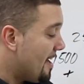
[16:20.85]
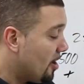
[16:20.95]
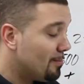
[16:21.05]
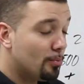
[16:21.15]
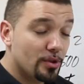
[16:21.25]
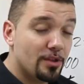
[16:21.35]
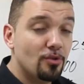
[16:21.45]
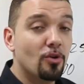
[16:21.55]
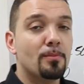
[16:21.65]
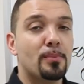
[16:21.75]
help with
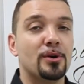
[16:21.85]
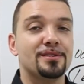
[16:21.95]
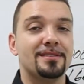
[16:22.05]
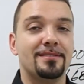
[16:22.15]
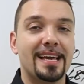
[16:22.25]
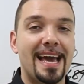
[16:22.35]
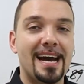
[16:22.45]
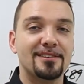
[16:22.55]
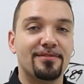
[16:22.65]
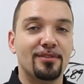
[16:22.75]
your personal
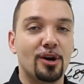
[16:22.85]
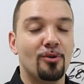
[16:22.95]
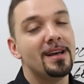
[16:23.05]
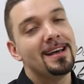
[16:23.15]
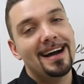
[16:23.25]
cash flow,